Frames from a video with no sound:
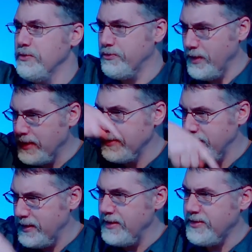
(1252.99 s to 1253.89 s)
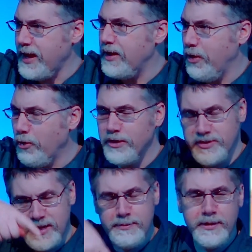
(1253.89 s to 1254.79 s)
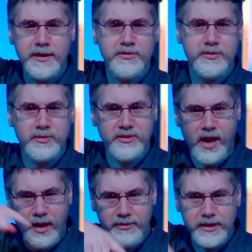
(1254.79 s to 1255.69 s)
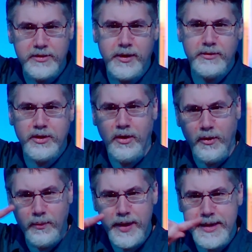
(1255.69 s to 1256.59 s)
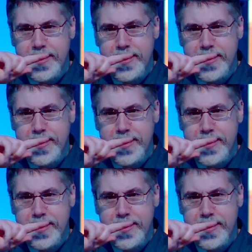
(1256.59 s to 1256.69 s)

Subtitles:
And is that all that's keeping us from starving throughout the whole week?